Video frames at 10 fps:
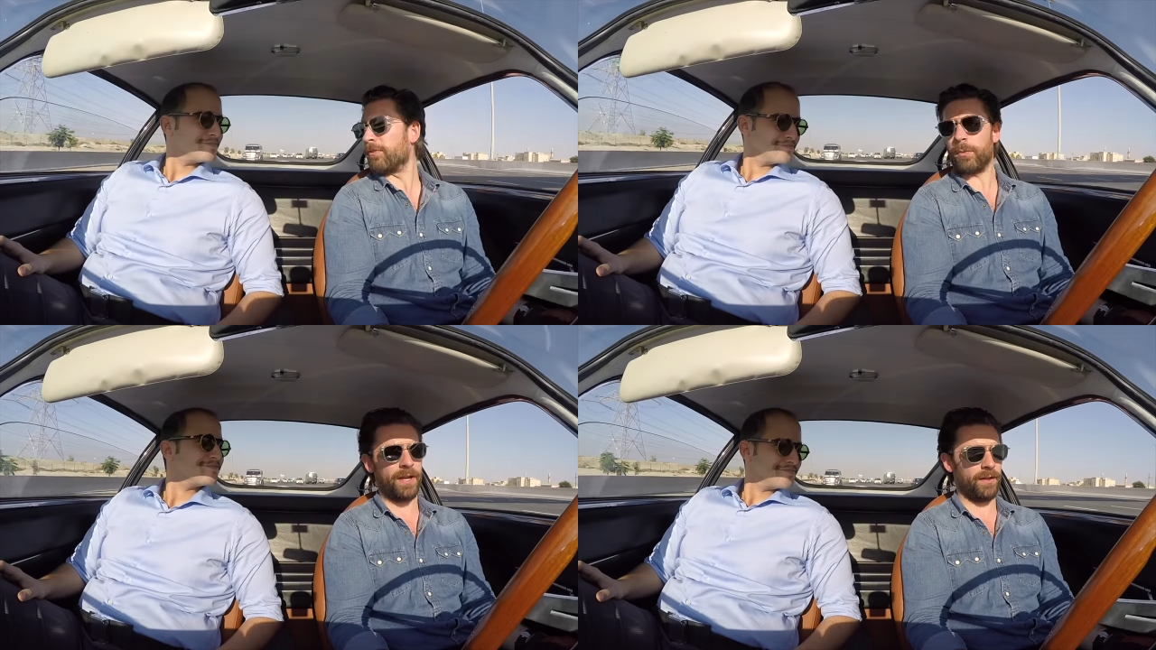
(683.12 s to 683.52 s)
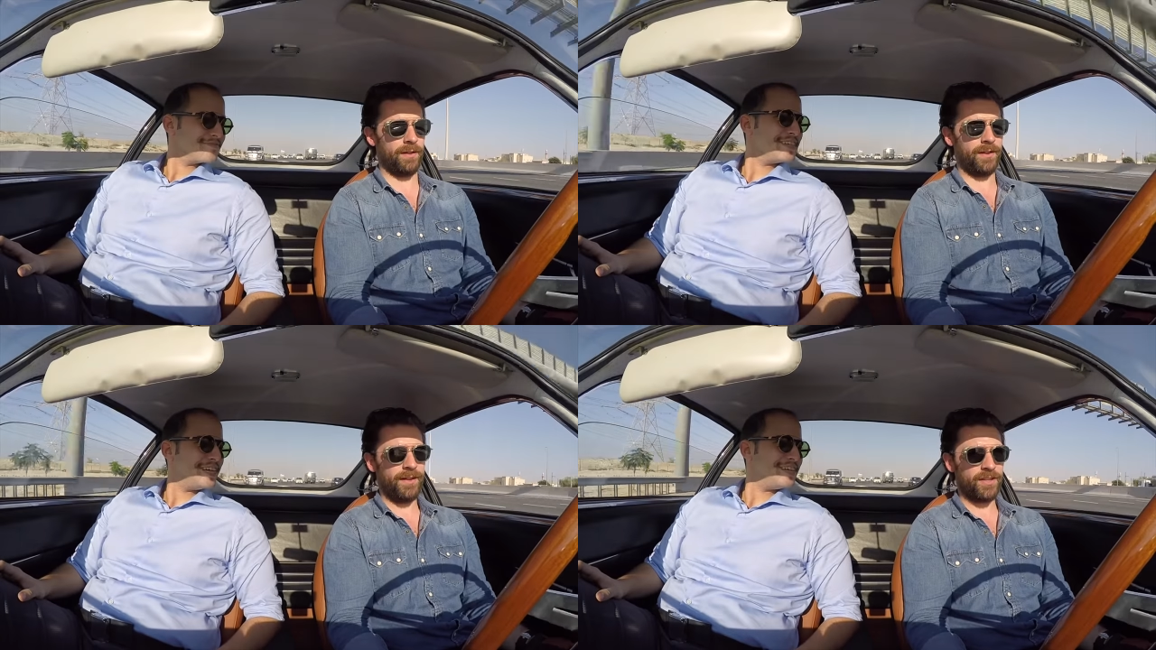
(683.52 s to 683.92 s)
Speaker 1: of the wheel
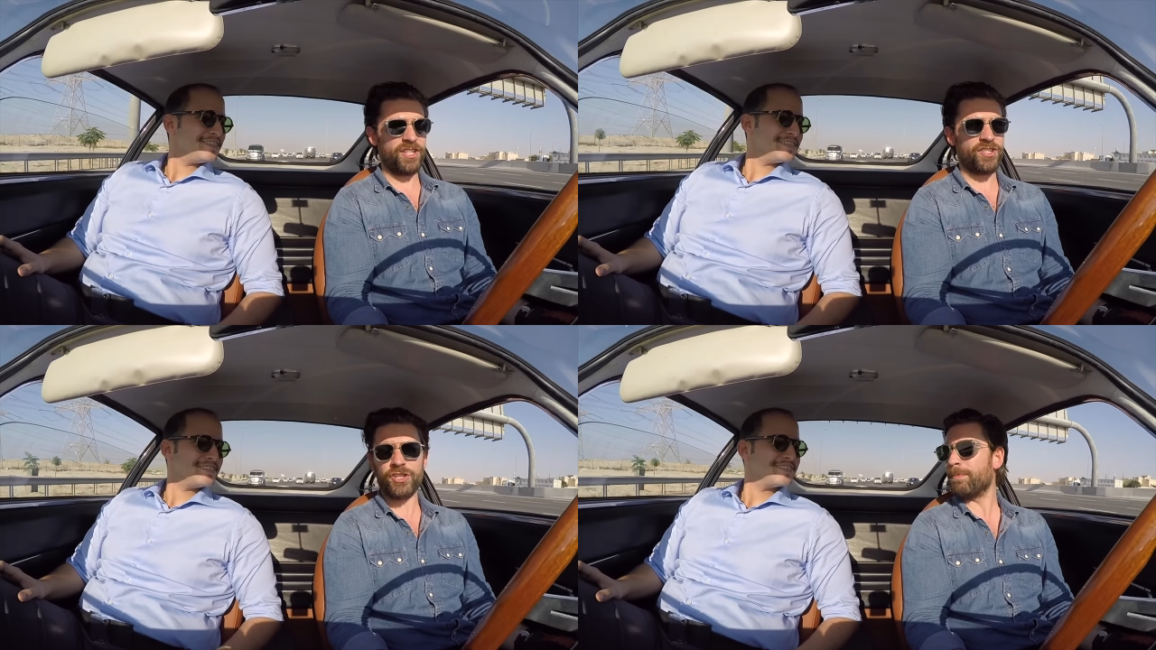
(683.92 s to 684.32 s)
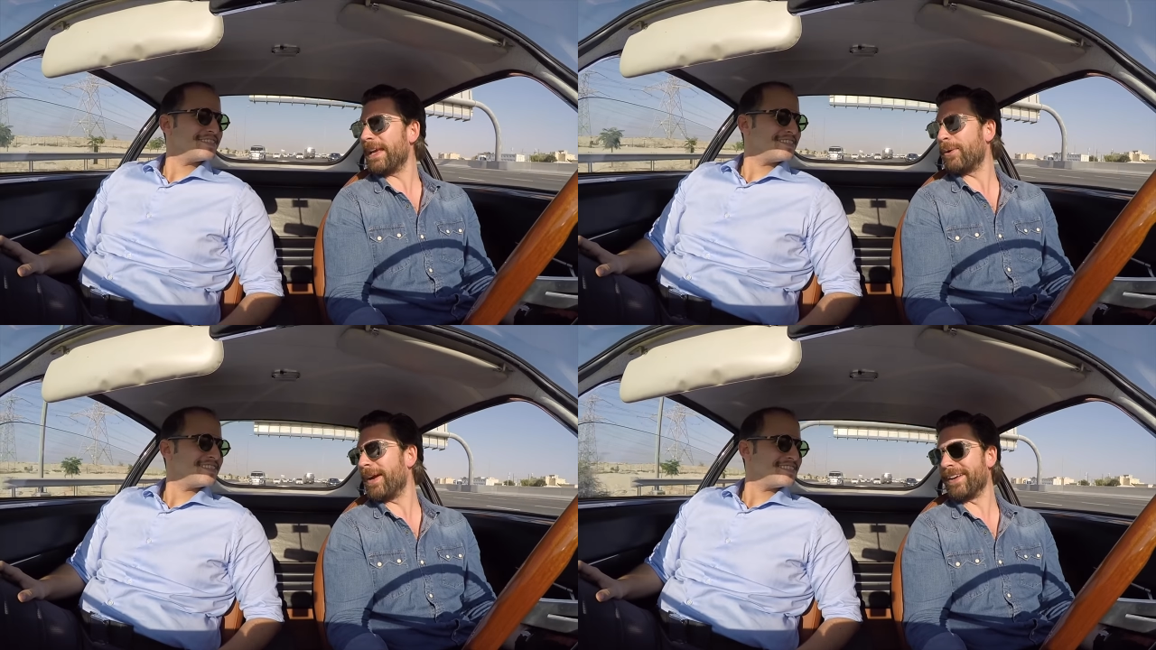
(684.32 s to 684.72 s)
because it's such a big
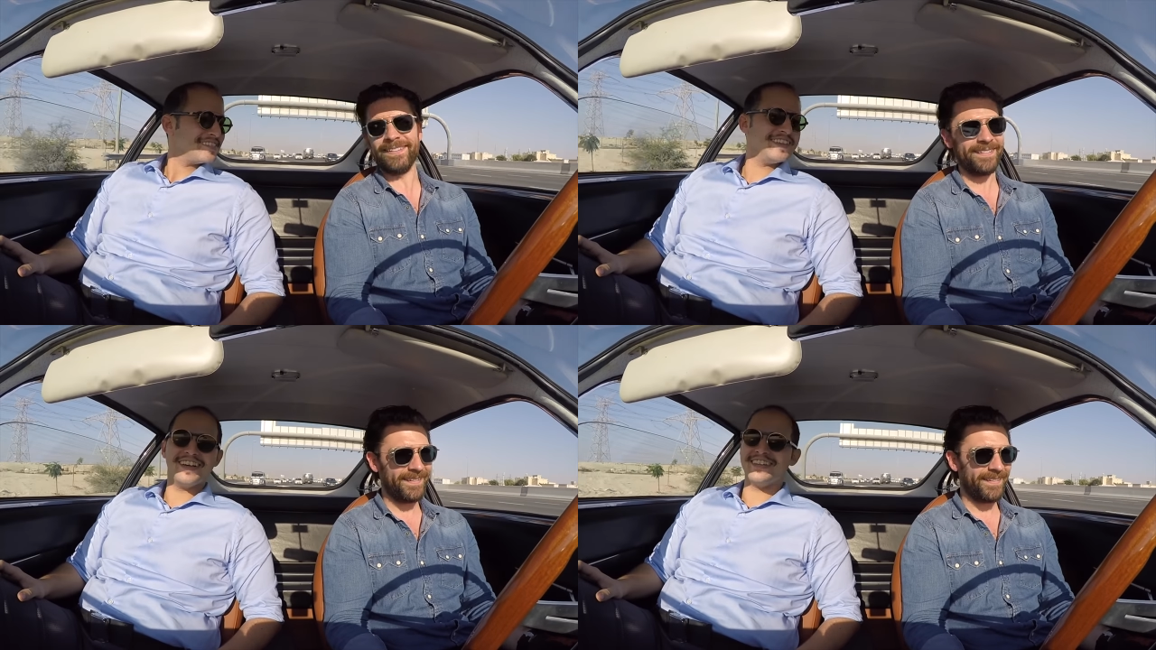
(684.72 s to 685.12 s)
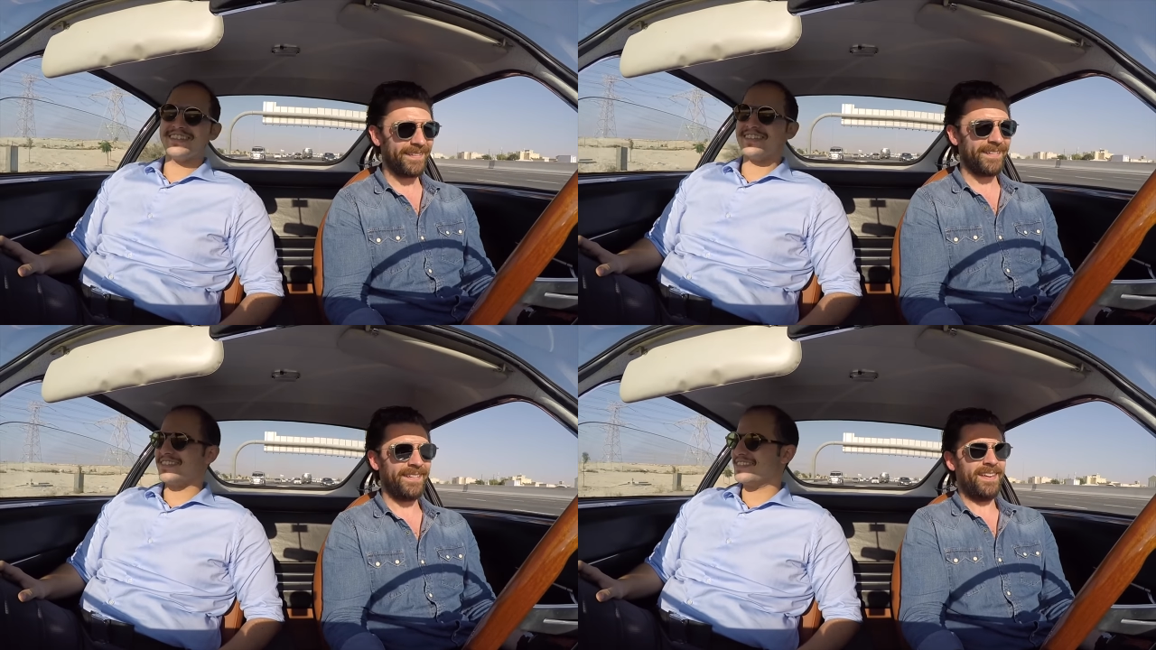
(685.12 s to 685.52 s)
wheel. Yeah.
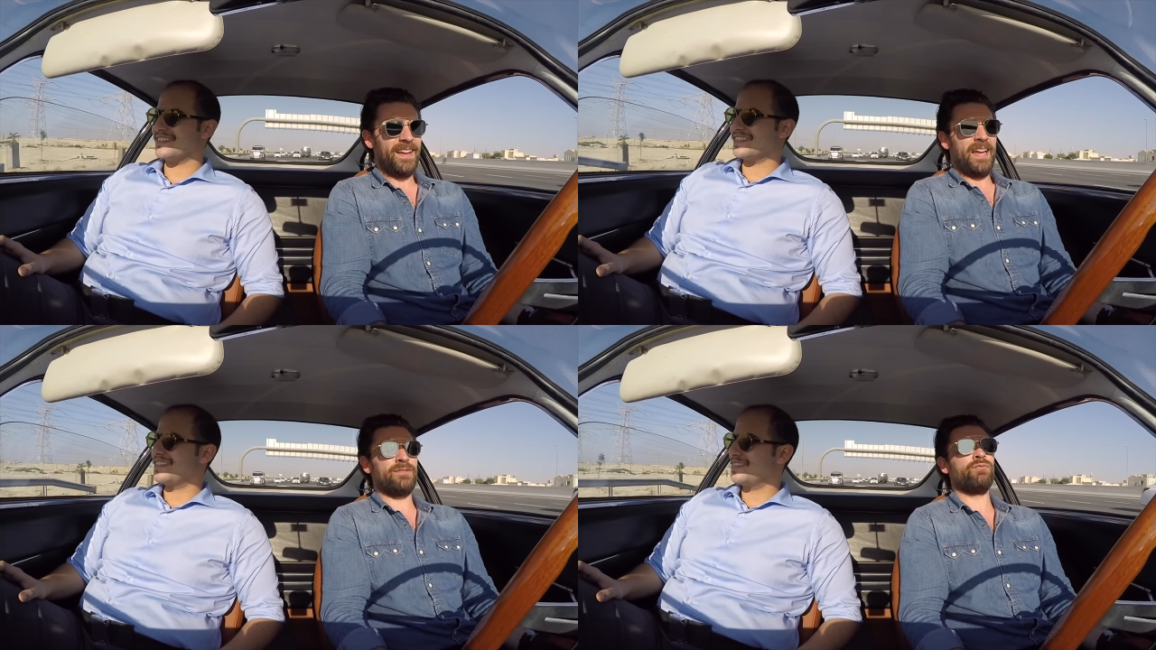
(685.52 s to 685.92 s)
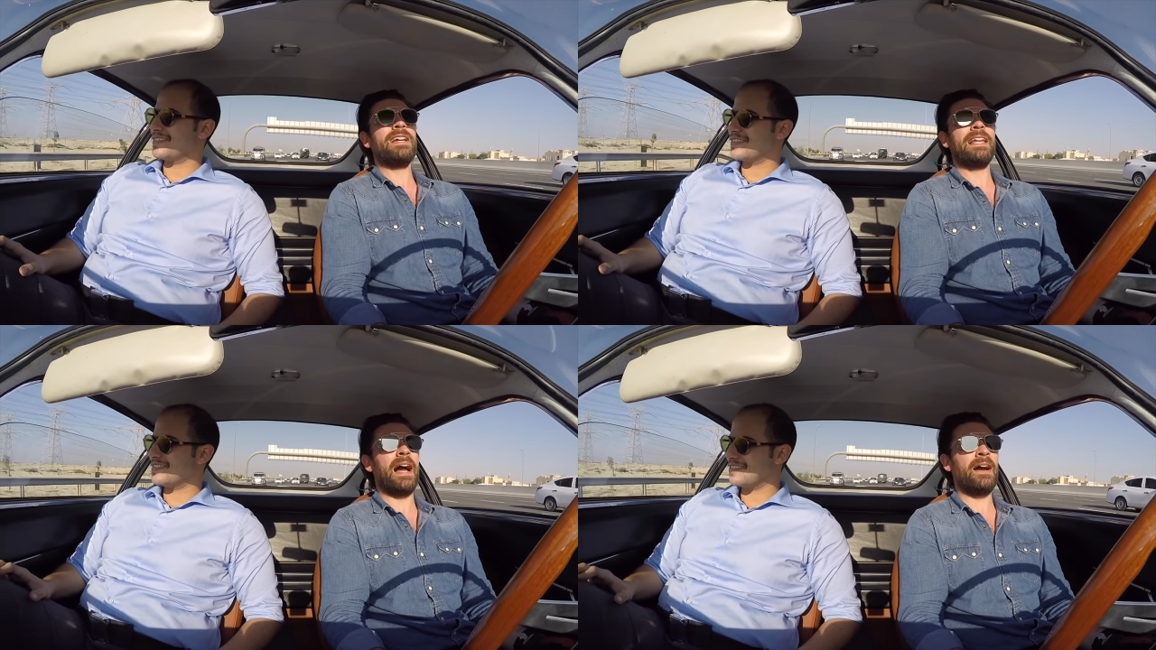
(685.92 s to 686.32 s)
It's
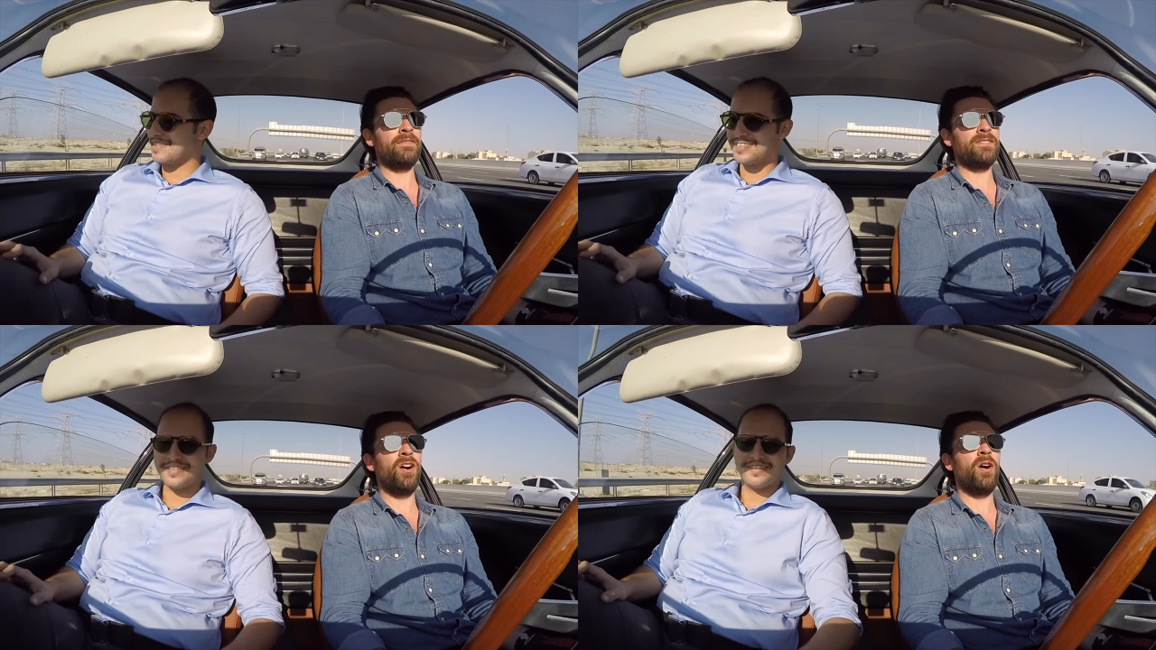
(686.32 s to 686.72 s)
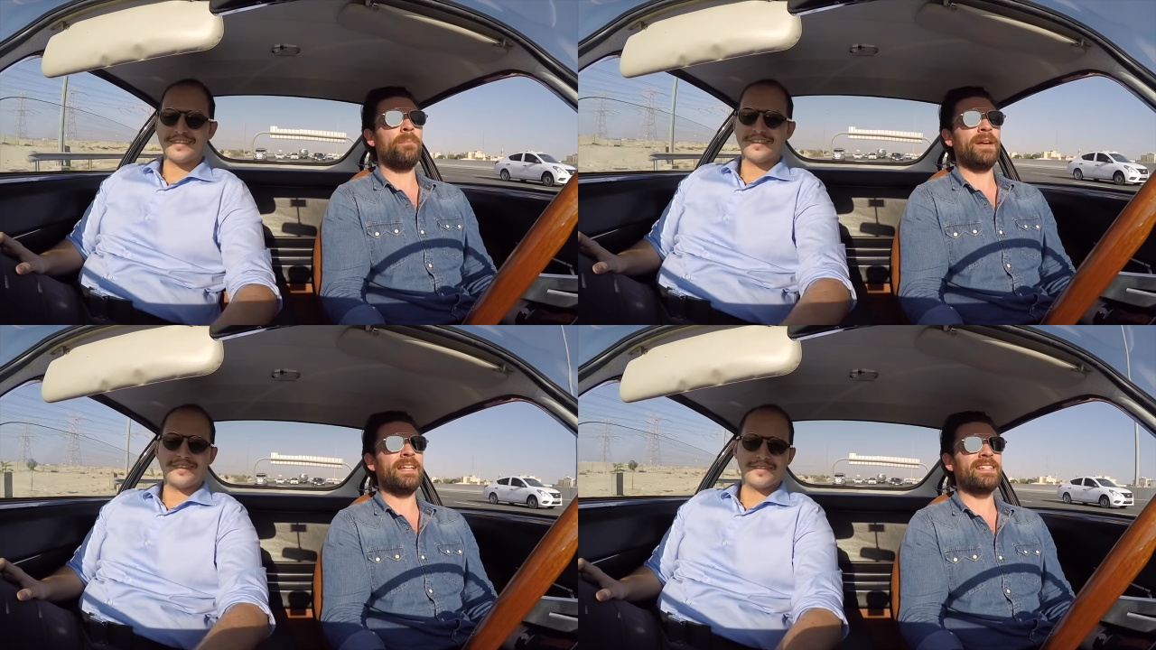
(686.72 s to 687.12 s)
really, I've not
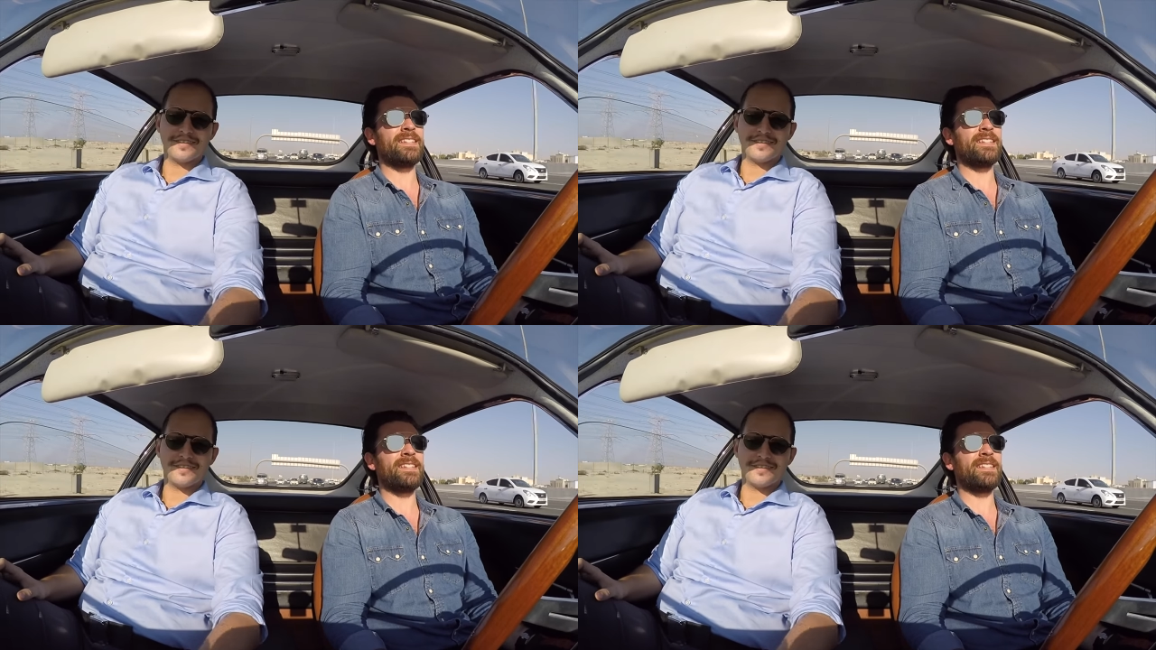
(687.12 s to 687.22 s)
been in